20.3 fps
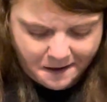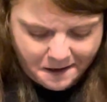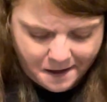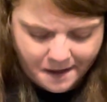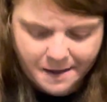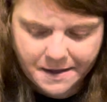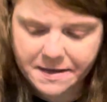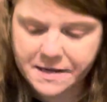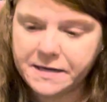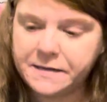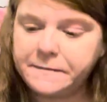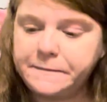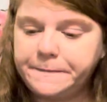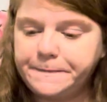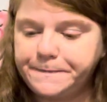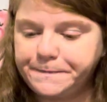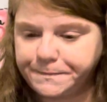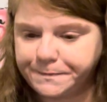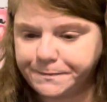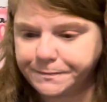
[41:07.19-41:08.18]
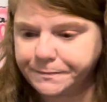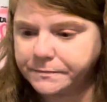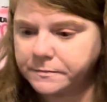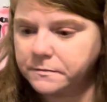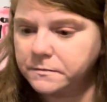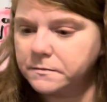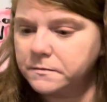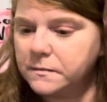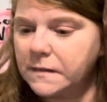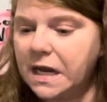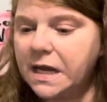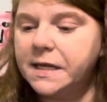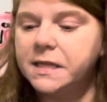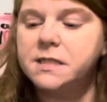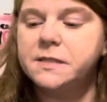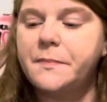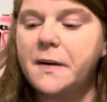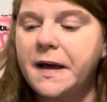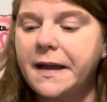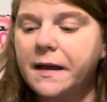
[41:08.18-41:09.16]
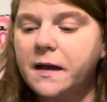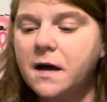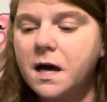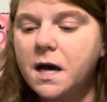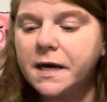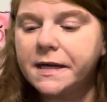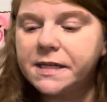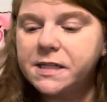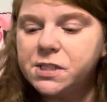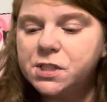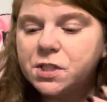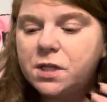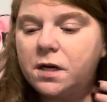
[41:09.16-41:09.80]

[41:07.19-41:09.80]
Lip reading: It is by Cottage